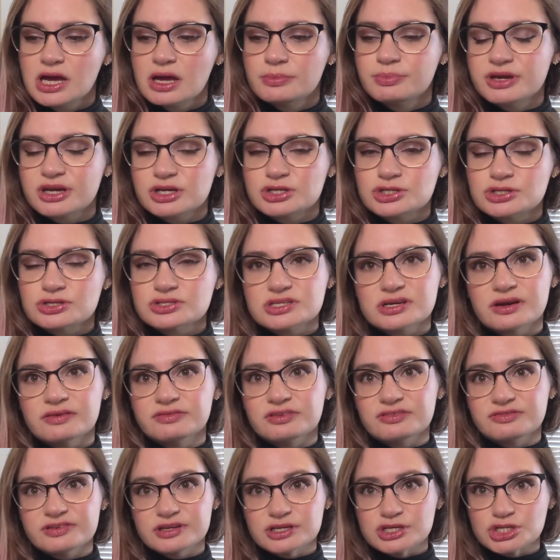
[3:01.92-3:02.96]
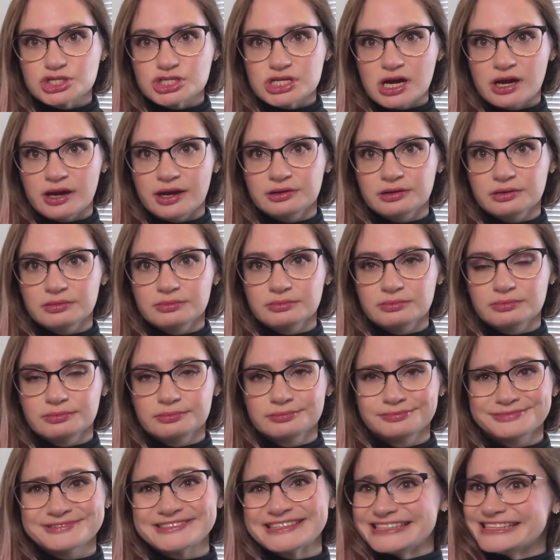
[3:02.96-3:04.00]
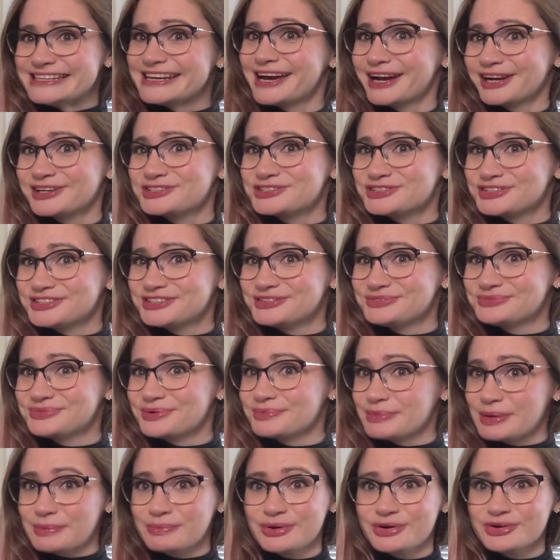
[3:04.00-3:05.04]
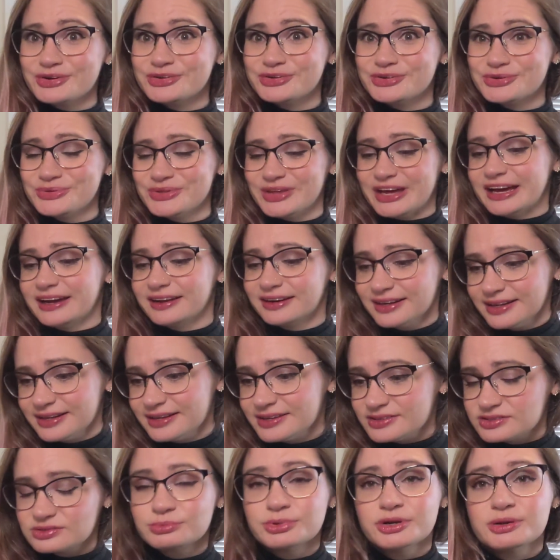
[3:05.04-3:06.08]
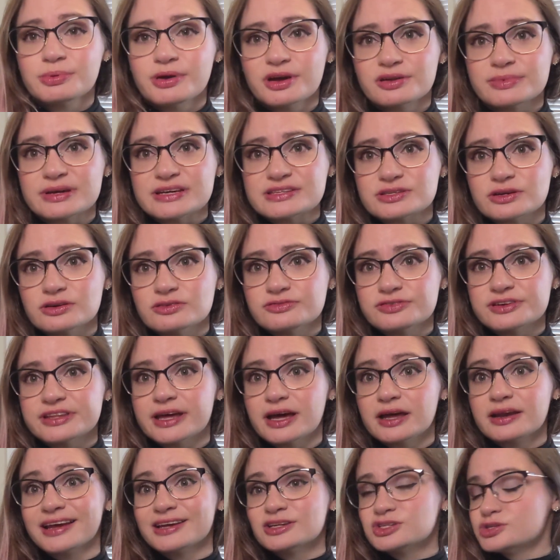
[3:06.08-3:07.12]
pictures of the finished item, because I did actually remember to do that. I'm pretty proud of myself for that. And I